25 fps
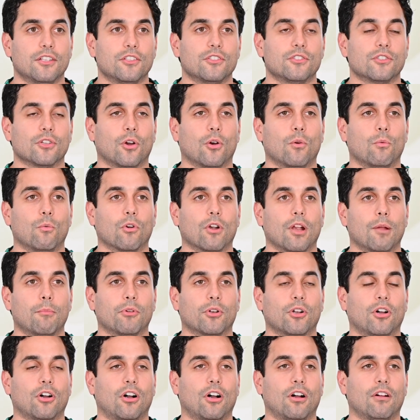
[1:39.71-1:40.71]
So we're
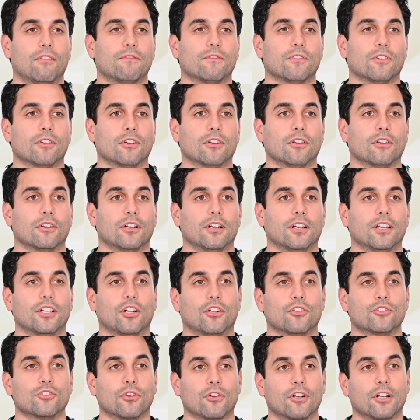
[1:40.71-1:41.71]
able to offer an
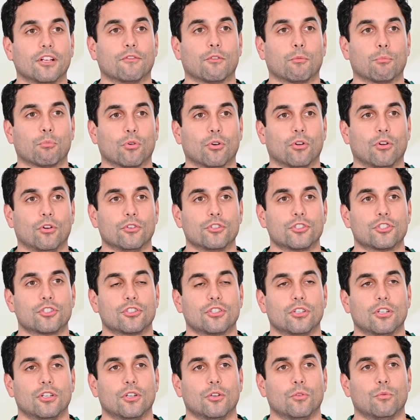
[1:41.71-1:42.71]
alternative approach,
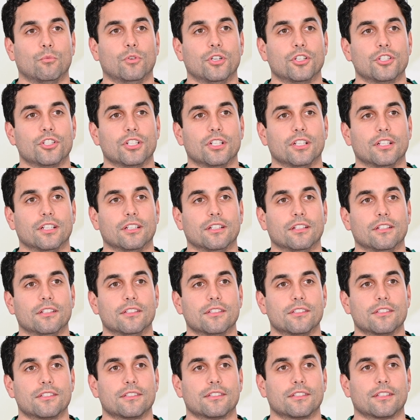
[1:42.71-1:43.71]
which
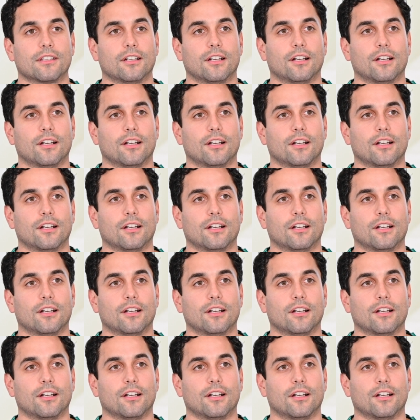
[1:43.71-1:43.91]
is